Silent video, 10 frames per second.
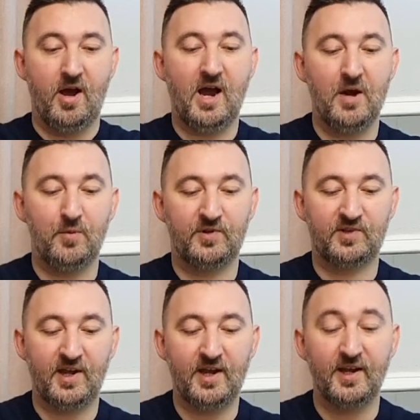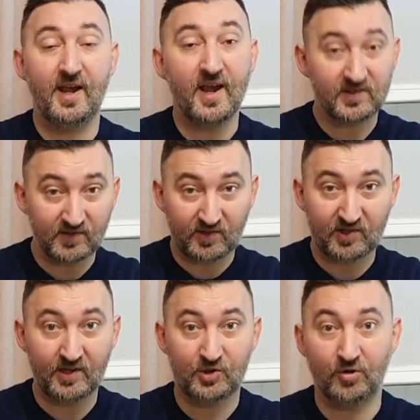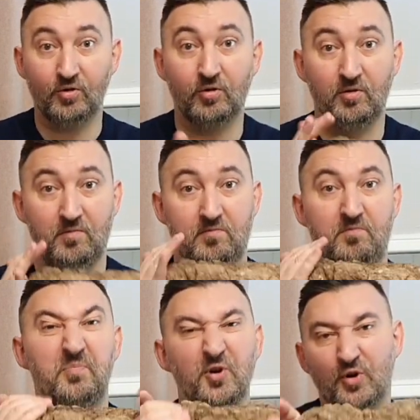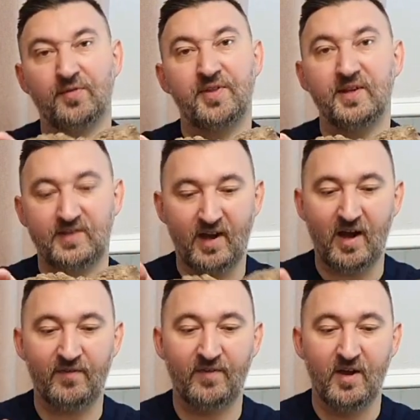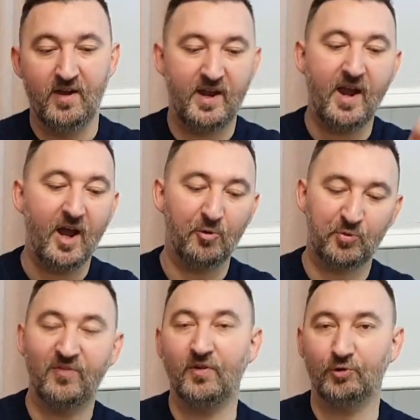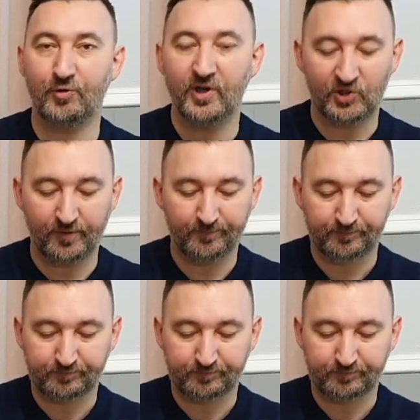I would say isn't essential, but a good thing to have. It helps with filtration.